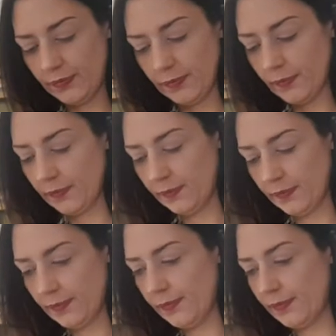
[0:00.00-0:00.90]

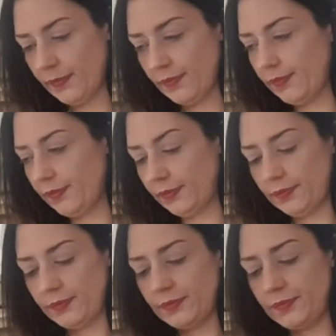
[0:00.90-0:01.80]

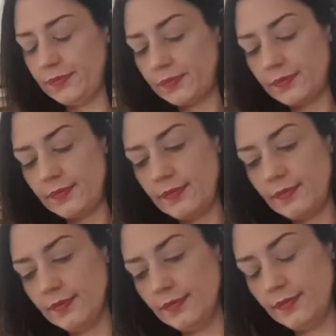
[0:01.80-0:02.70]

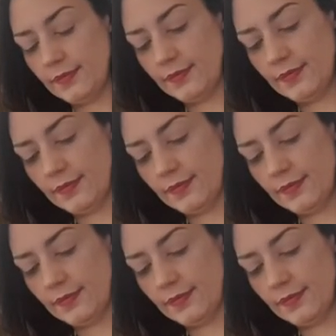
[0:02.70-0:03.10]
Nothing is said.